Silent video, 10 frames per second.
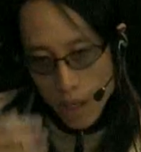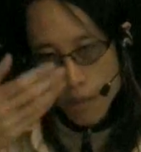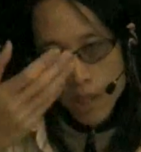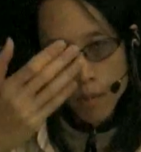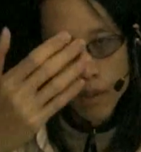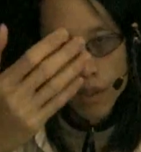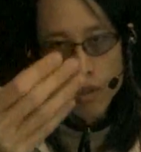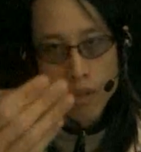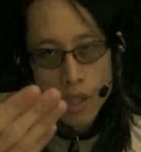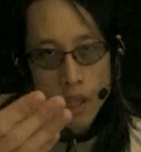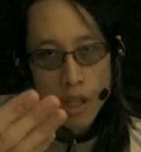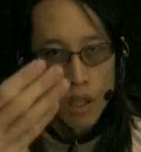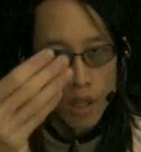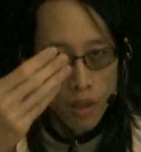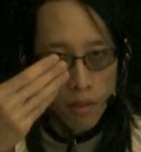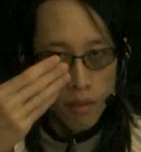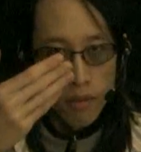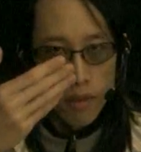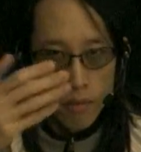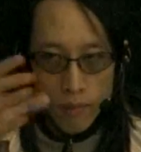Your draftsmanship, which is your skill
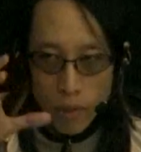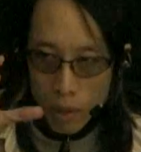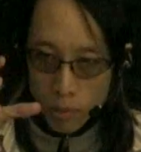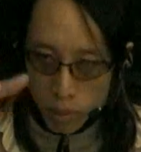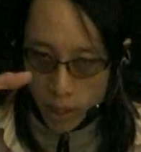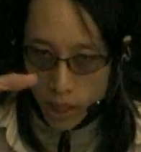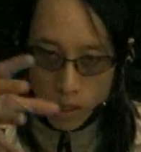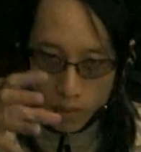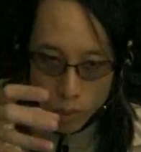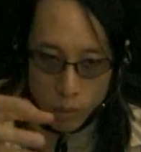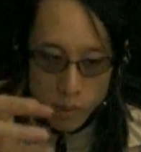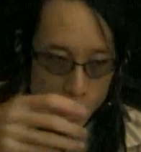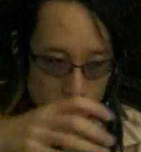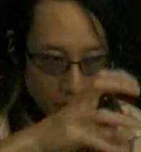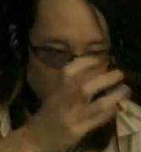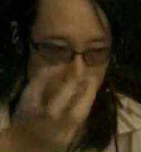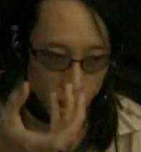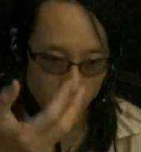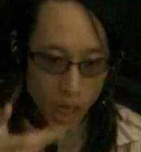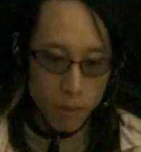of you know placing forms in
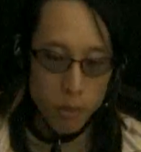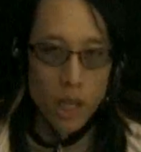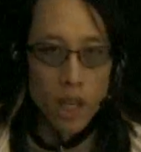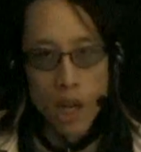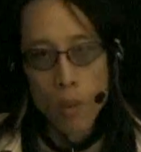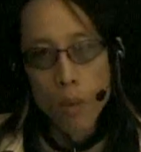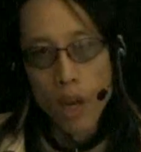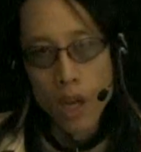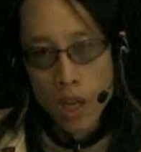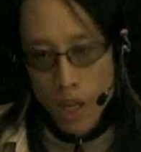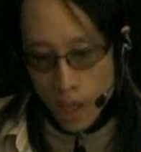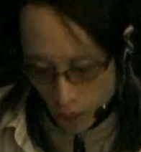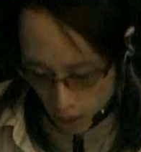space and saying how big and how wide